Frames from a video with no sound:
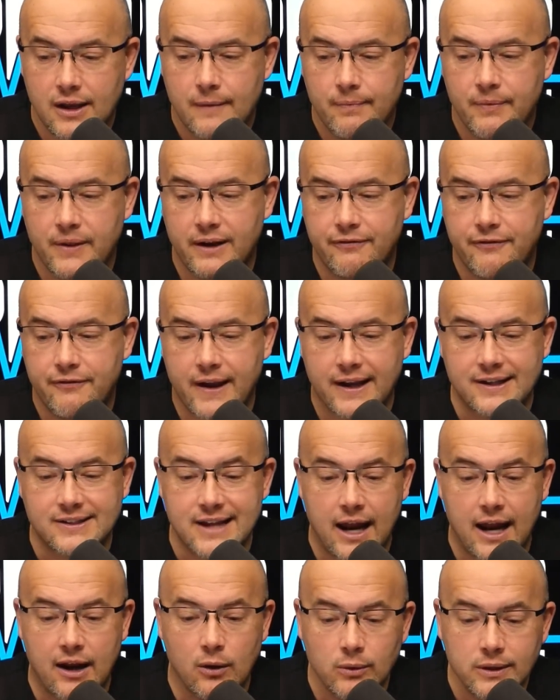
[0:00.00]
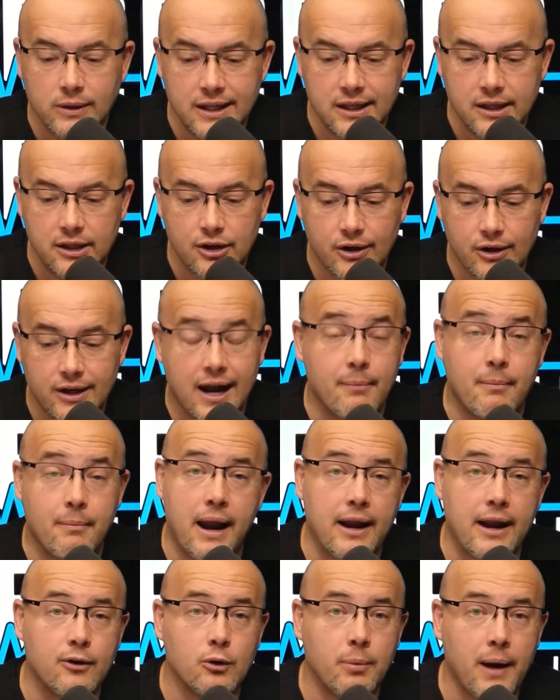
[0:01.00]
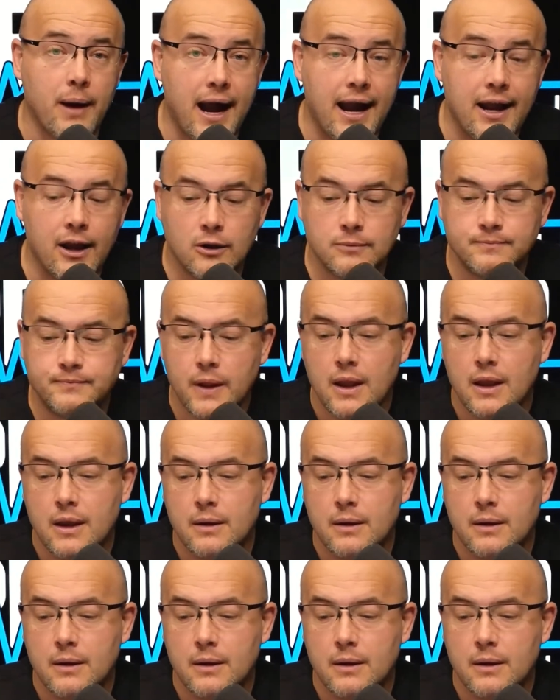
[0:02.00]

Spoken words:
that affects not only your gut microbiome,